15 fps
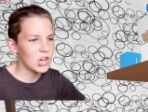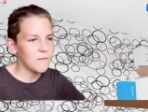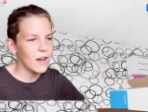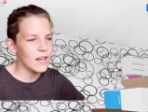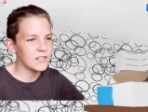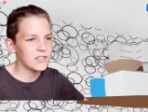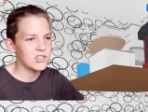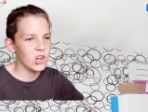
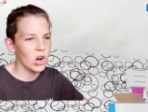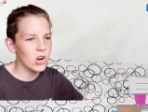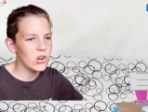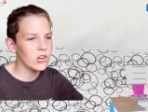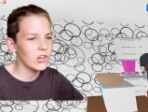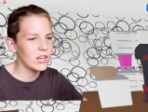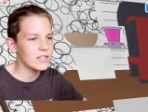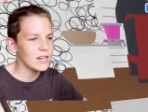far, so
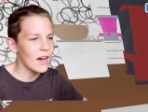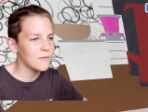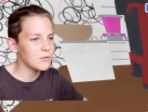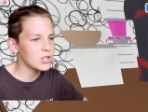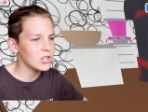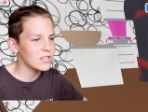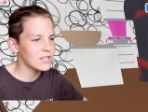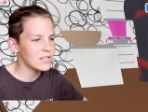good. I've
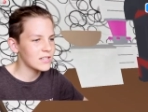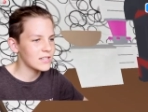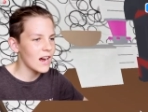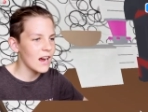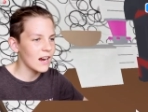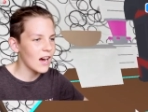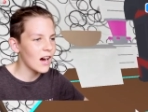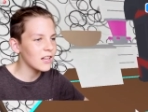just got to
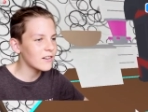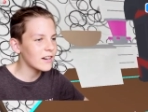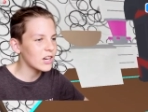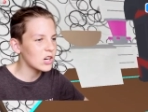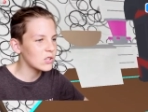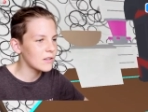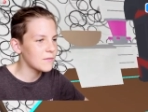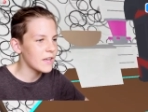start coloring
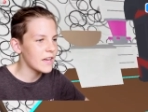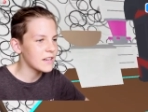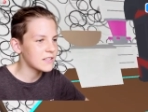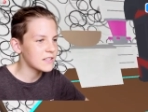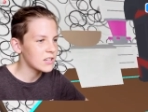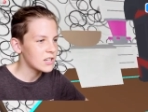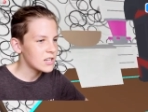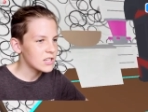all of
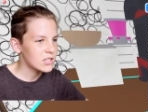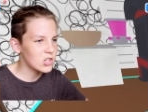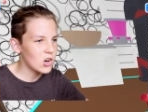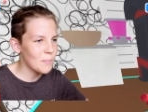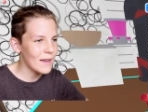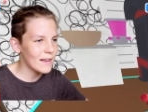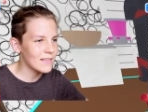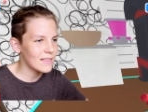this. So
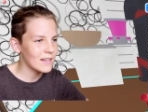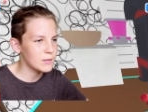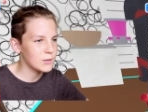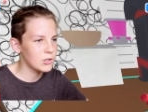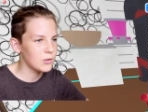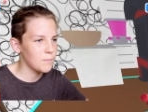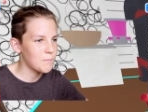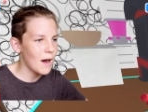I'll make this
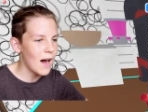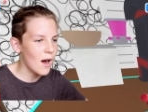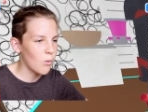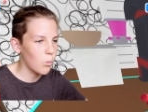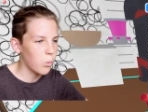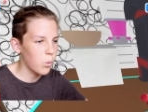part